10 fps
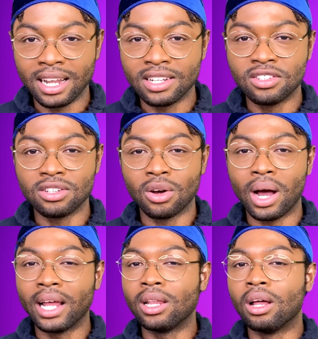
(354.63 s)
And so
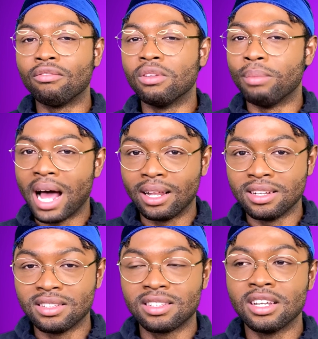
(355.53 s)
I love the
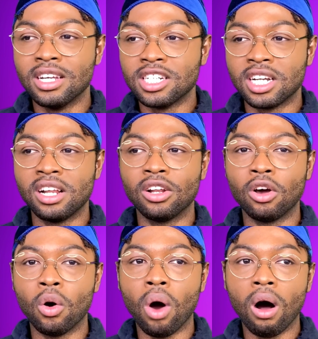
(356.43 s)
balance. She didn't
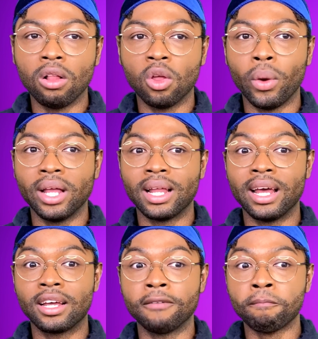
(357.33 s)
go all the way
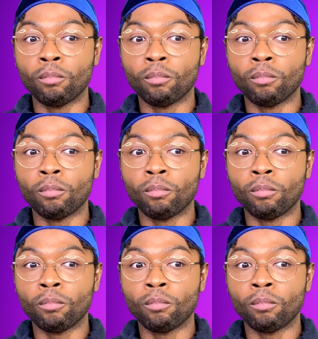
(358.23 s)
like